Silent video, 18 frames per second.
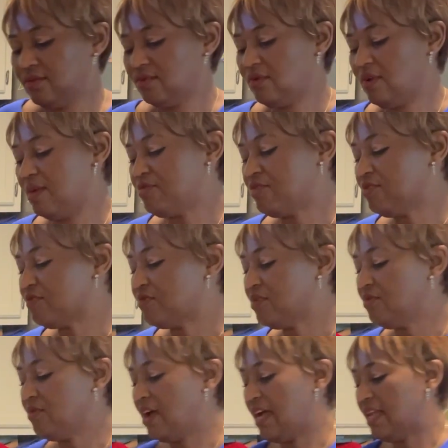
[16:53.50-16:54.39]
So I'm just
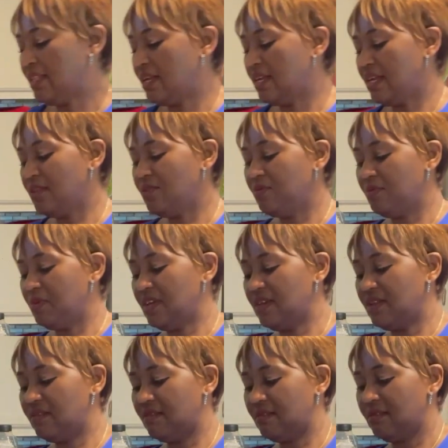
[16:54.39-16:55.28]
going to add a little
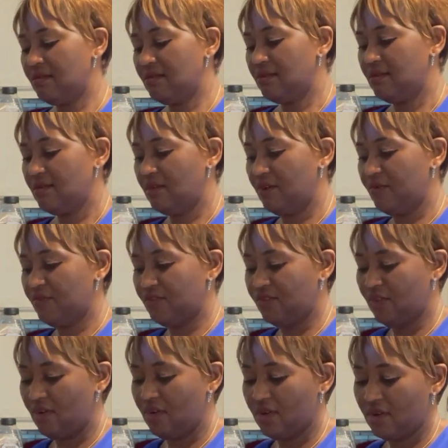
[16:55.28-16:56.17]
bit of
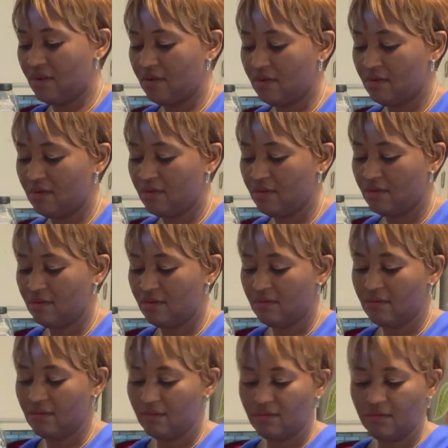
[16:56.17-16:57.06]
stock.
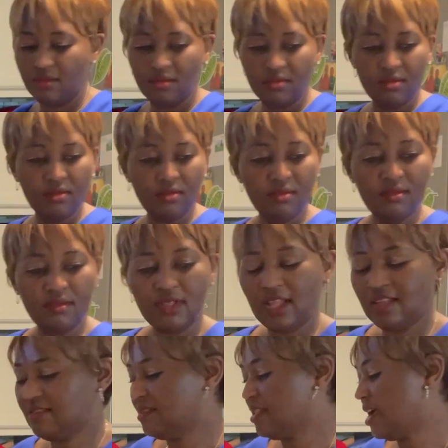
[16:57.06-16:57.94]

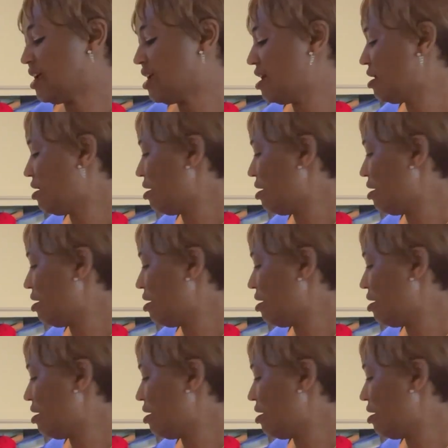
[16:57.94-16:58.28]
That's like a